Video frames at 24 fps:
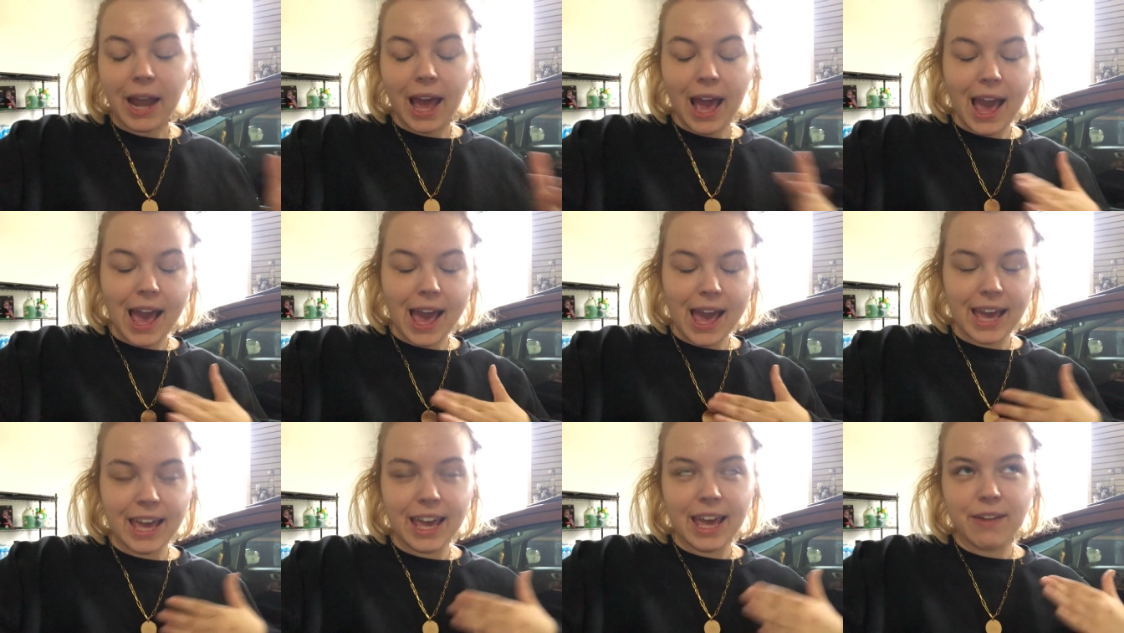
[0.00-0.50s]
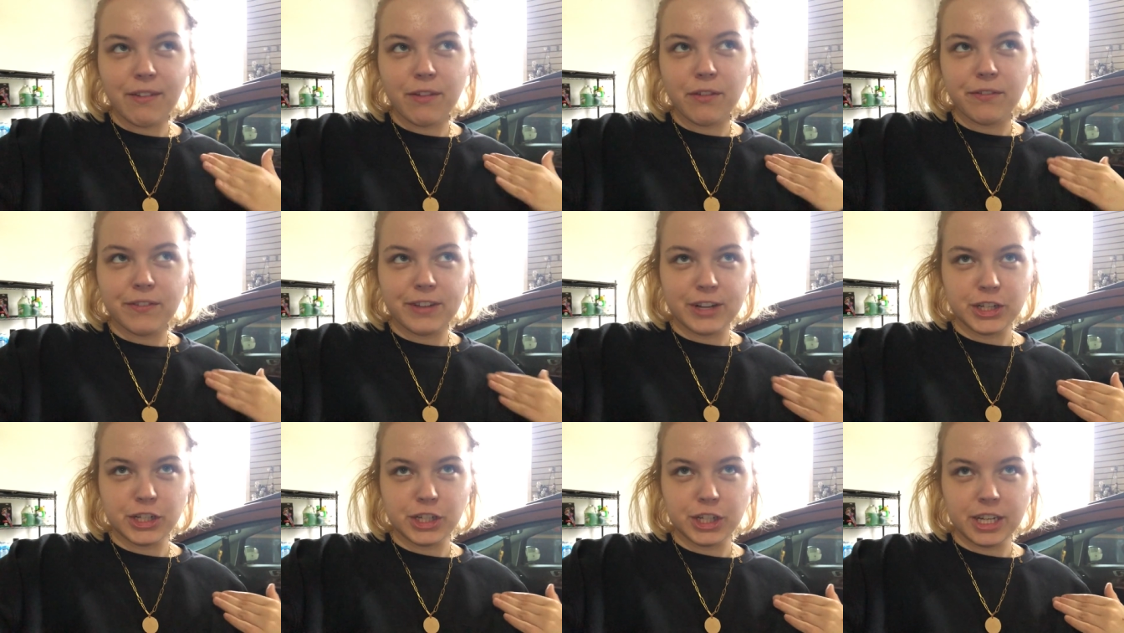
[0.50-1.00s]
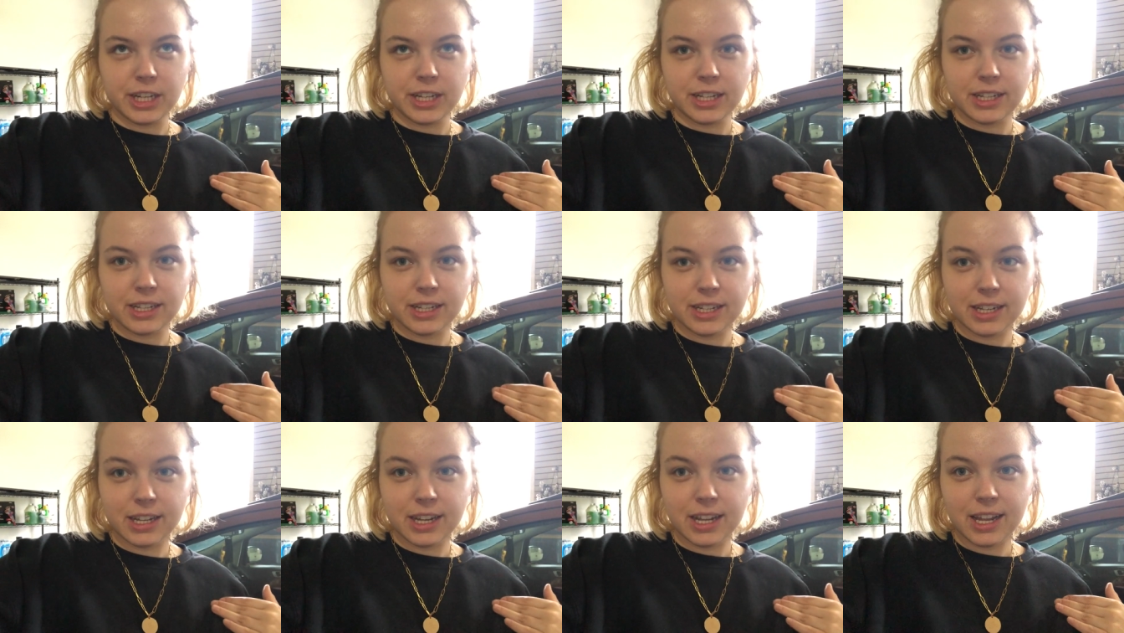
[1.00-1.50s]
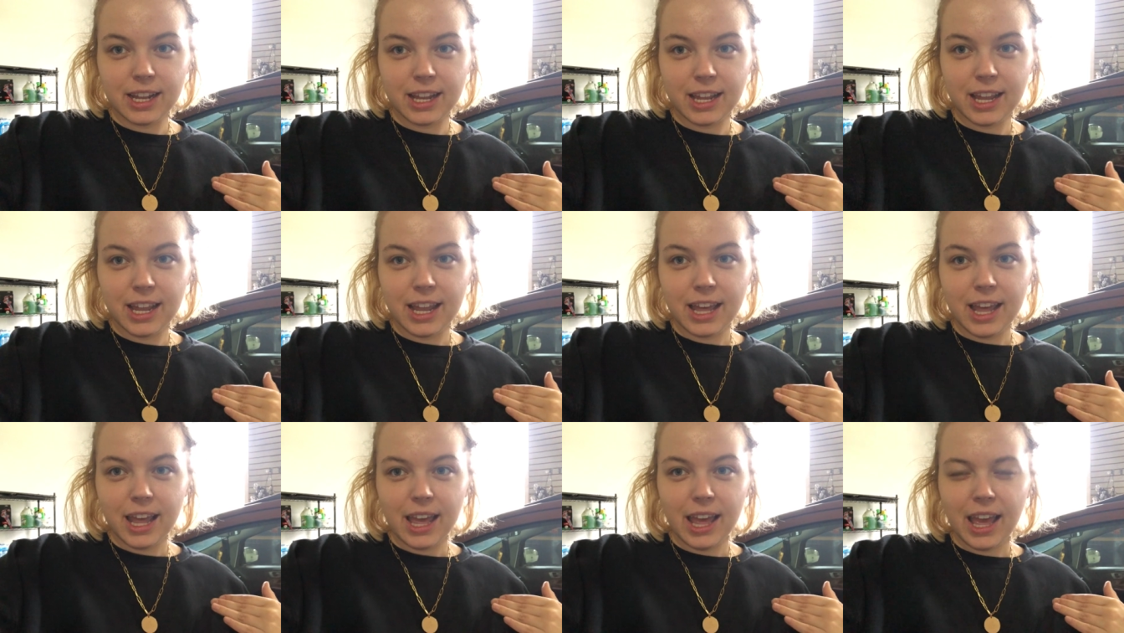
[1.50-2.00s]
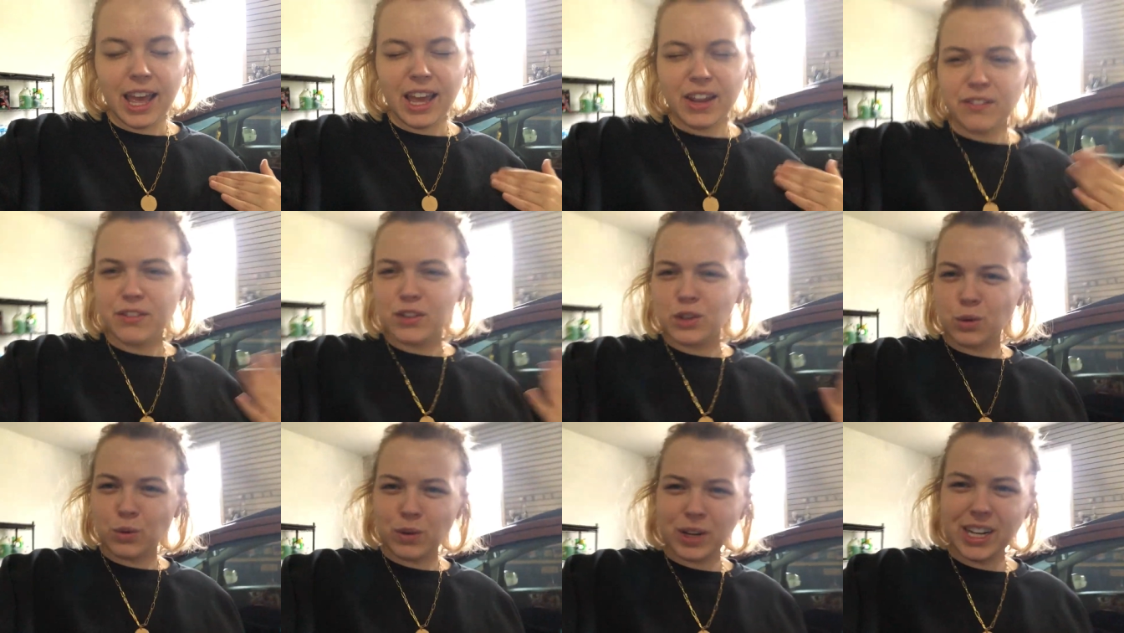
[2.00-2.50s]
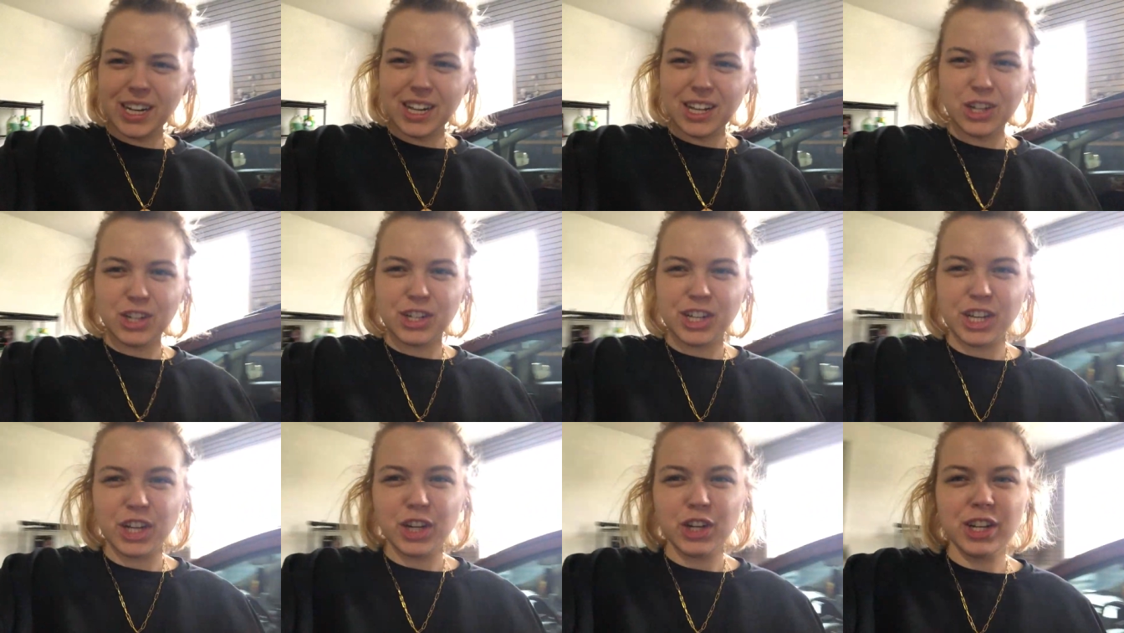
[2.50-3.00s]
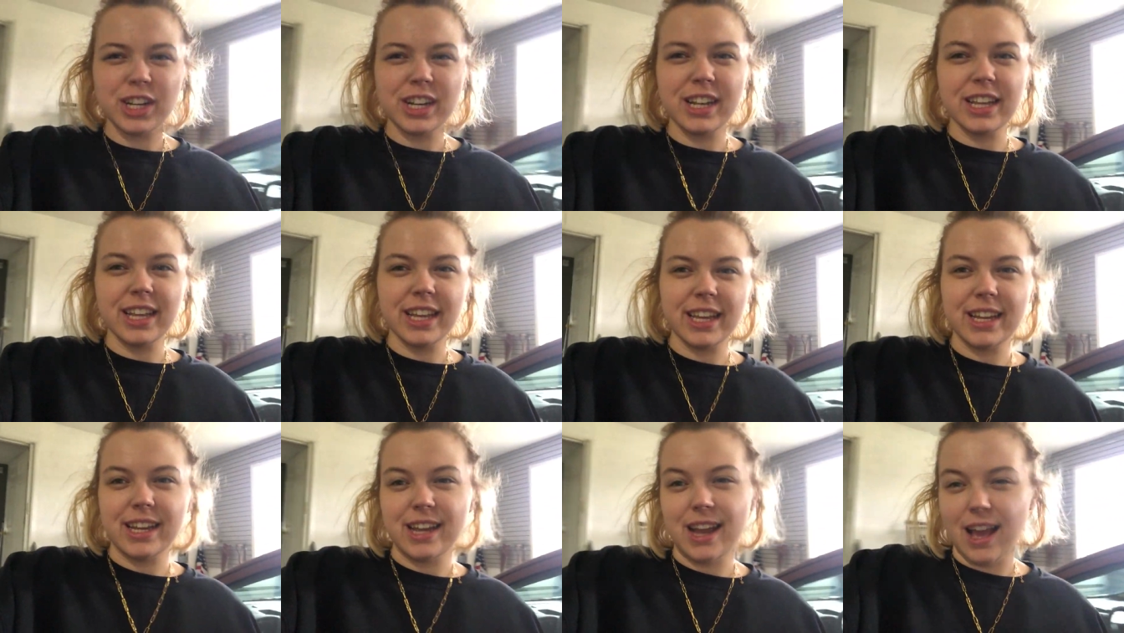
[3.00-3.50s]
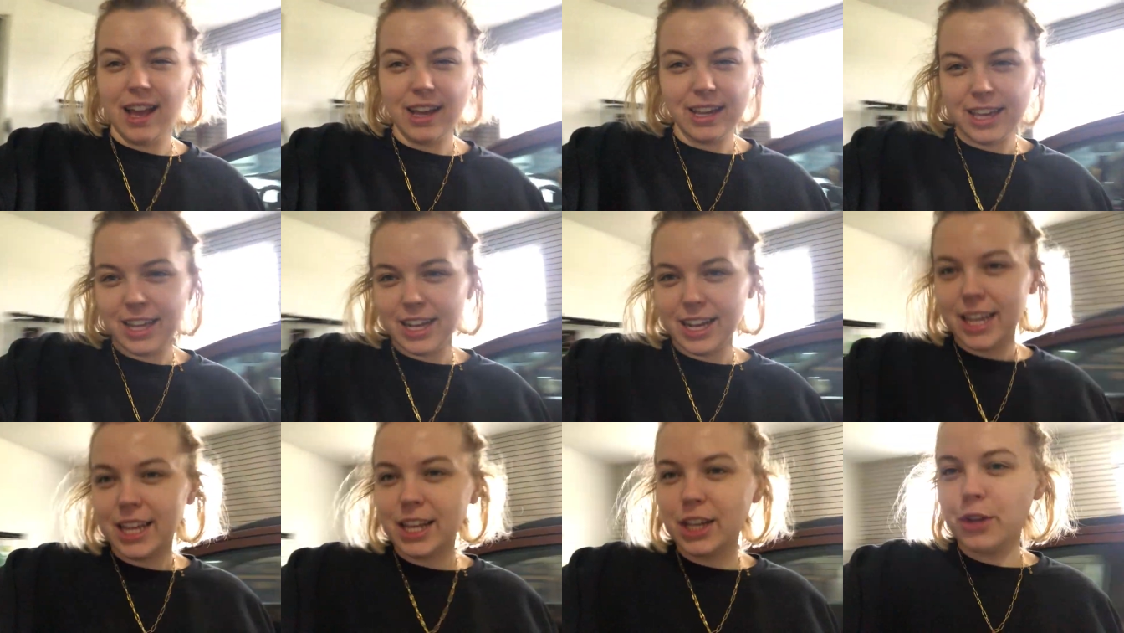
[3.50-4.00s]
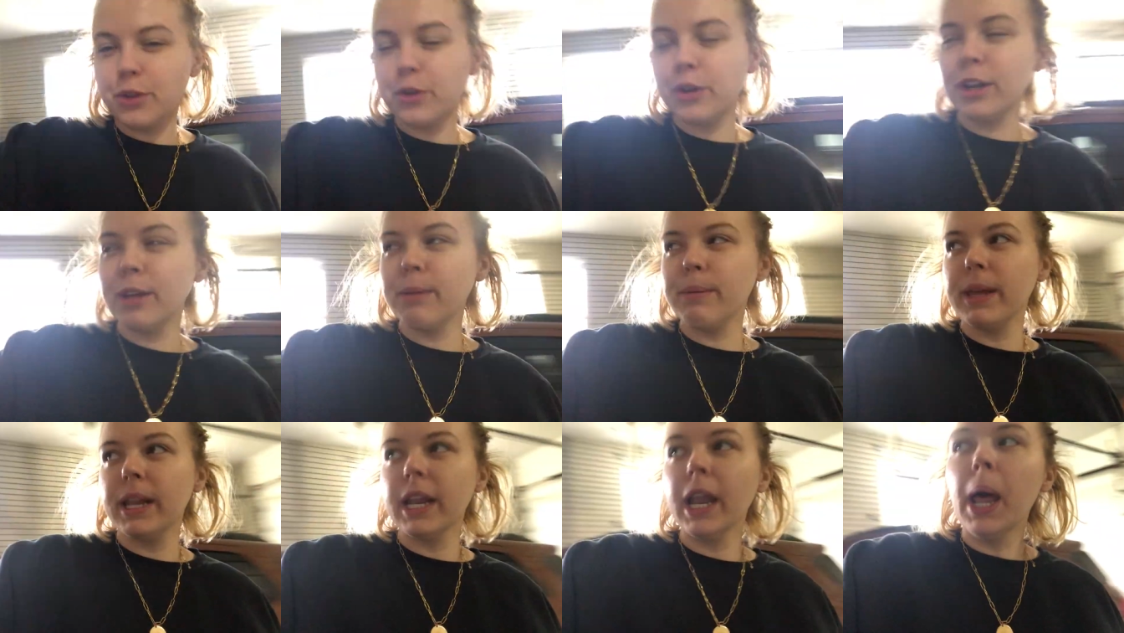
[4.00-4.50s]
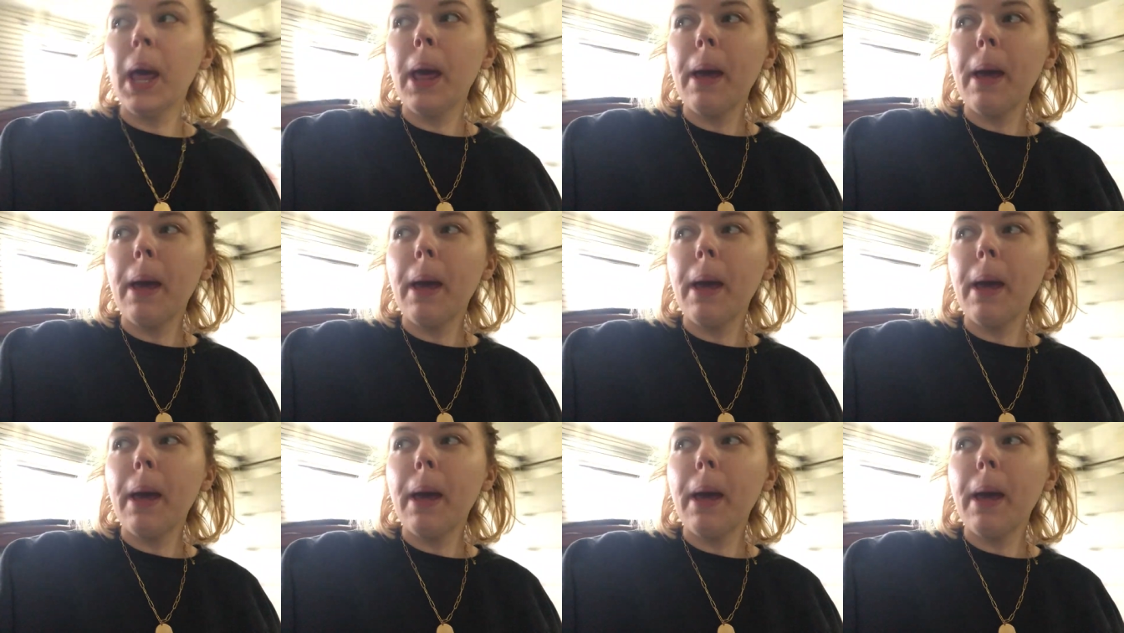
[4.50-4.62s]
I have a vision, and for $20 I couldn't like not get it, you know what I mean?